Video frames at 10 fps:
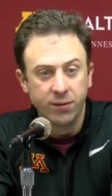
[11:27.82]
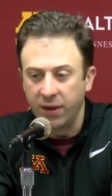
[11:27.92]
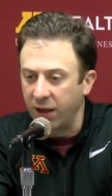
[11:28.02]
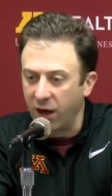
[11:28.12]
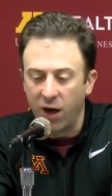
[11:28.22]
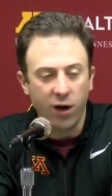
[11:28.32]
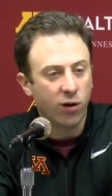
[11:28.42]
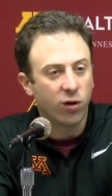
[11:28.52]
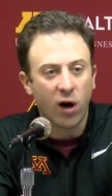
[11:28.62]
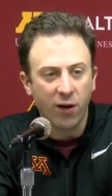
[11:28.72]
in a
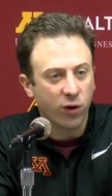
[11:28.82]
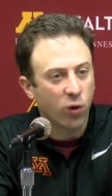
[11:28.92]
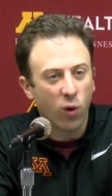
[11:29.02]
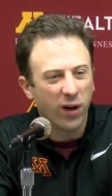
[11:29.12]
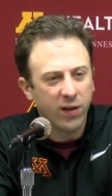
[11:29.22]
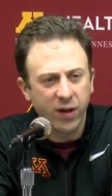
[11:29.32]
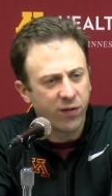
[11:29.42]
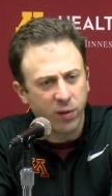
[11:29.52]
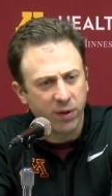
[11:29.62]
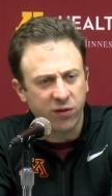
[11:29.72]
huddle or on the court, even
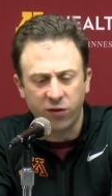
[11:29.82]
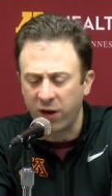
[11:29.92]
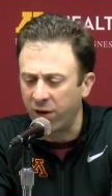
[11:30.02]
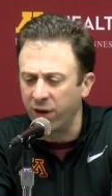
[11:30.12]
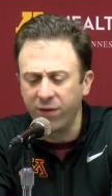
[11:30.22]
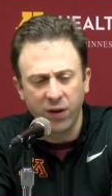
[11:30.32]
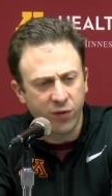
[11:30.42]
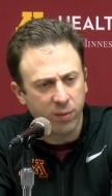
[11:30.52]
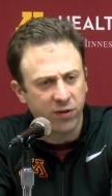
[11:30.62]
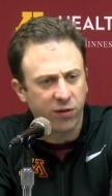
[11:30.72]
if you miss a shot or even
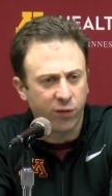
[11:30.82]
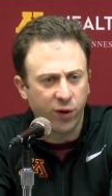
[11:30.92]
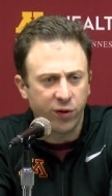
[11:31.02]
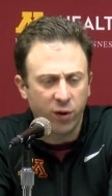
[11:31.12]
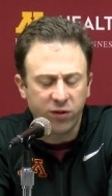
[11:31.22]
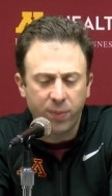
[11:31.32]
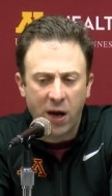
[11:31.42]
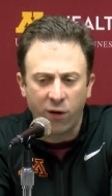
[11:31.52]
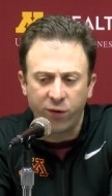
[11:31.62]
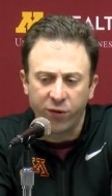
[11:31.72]
if you miss a free throw. It's a
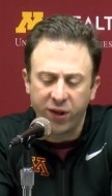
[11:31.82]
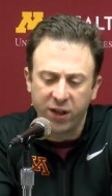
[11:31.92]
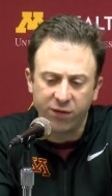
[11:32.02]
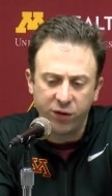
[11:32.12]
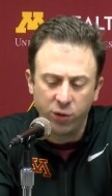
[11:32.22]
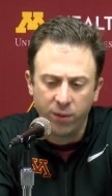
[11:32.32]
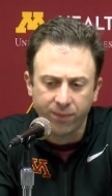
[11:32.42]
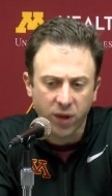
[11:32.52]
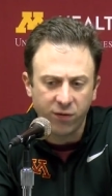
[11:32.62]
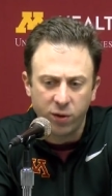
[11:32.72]
powerful thing if you
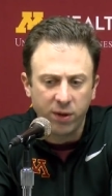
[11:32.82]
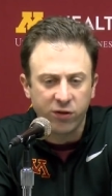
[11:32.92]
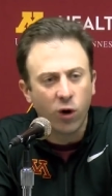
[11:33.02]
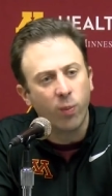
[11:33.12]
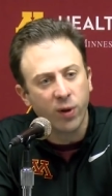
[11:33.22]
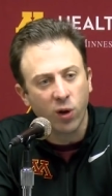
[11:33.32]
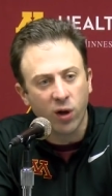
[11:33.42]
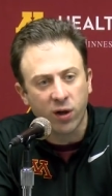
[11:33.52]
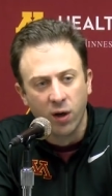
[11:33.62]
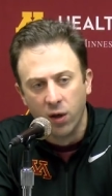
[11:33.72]
miss an open
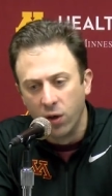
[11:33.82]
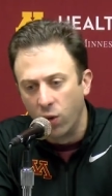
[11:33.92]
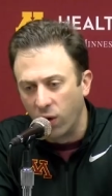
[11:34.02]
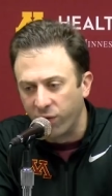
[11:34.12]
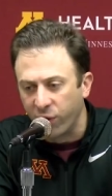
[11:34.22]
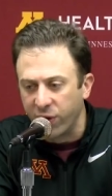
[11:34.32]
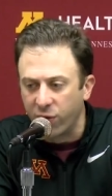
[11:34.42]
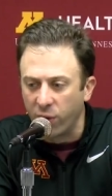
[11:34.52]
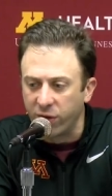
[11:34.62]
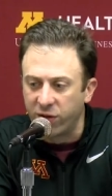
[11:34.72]
look or a free
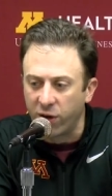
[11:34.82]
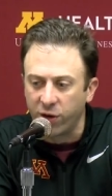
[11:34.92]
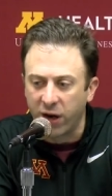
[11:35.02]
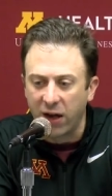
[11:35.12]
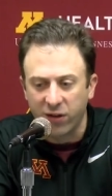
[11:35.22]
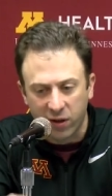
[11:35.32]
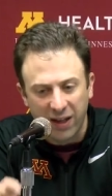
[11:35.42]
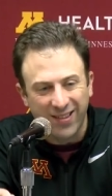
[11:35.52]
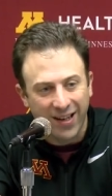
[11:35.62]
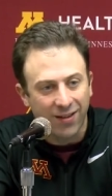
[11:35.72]
throw and you tell your guys, like,
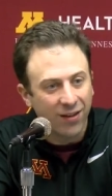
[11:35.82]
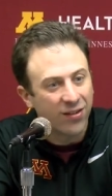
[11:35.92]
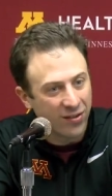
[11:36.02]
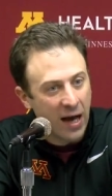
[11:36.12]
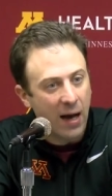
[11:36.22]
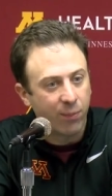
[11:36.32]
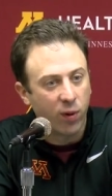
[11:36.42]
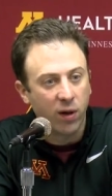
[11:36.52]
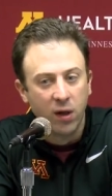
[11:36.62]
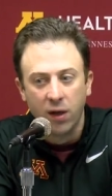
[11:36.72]
let's get this stop,
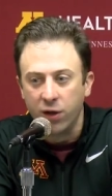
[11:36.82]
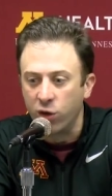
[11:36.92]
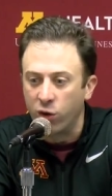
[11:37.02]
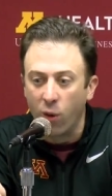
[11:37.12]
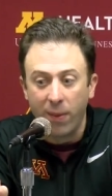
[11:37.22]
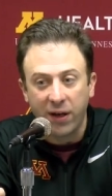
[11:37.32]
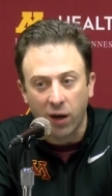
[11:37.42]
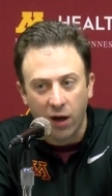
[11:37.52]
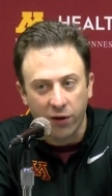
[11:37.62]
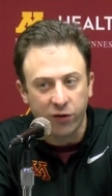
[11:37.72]
or you go make a
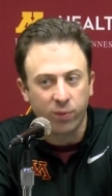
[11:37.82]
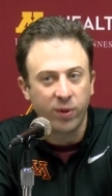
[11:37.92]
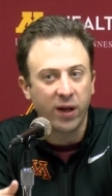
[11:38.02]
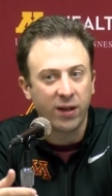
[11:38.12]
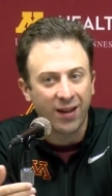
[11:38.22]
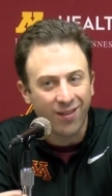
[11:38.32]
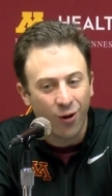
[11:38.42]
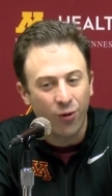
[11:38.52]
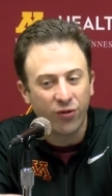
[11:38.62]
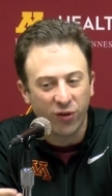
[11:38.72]
hustle play. Like,
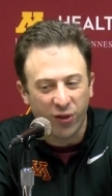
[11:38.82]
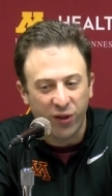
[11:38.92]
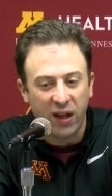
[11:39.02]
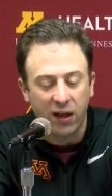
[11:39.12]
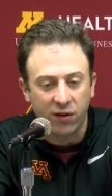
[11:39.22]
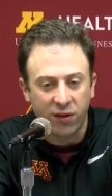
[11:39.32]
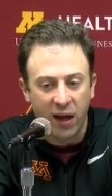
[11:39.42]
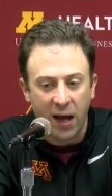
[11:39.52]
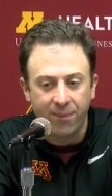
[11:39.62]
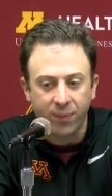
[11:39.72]
those are things
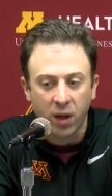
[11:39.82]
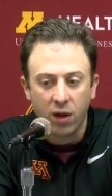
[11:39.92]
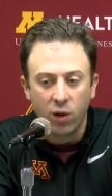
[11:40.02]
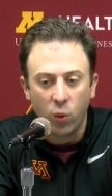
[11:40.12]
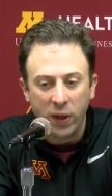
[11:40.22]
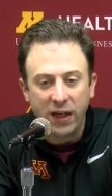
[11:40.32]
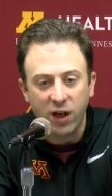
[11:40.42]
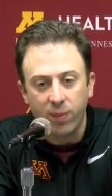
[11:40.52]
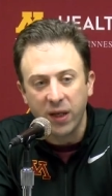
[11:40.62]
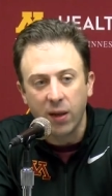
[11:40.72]
that we need
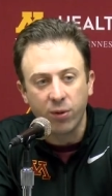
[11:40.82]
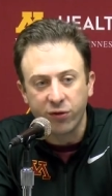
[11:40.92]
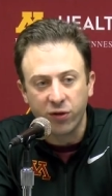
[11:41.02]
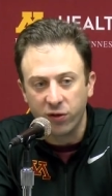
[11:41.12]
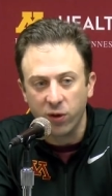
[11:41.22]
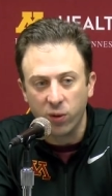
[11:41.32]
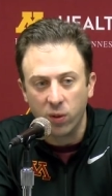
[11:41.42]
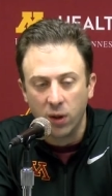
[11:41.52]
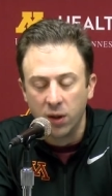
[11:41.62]
to be able to do